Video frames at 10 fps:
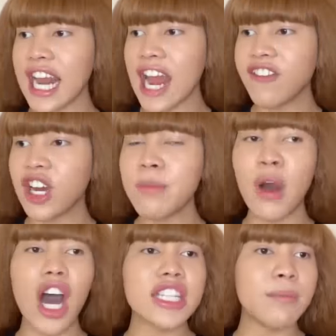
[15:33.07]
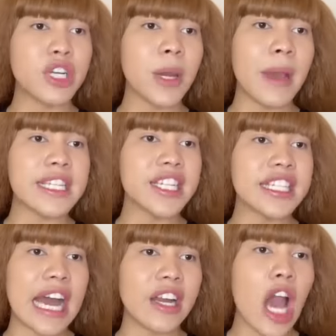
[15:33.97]
Everyone pause and put your pencils
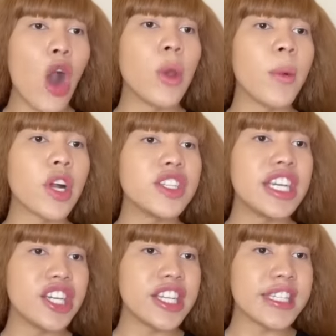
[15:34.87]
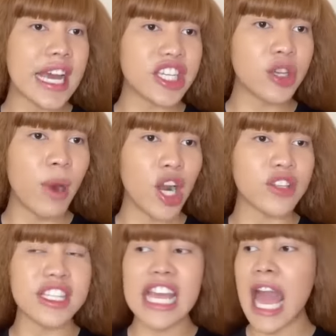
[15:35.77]
down. We will continue this test tomorrow
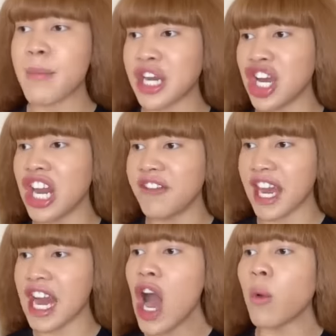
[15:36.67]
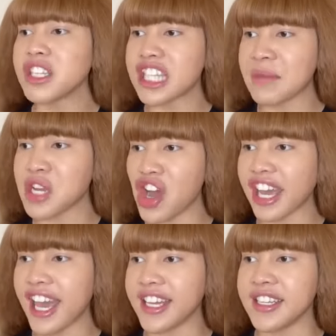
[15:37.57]
since Emma and Olivia won't stop
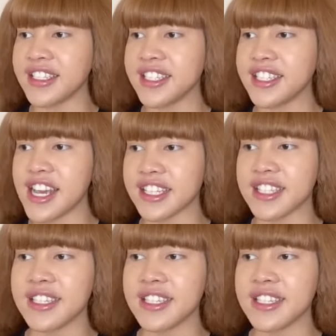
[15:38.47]
talking. Shit.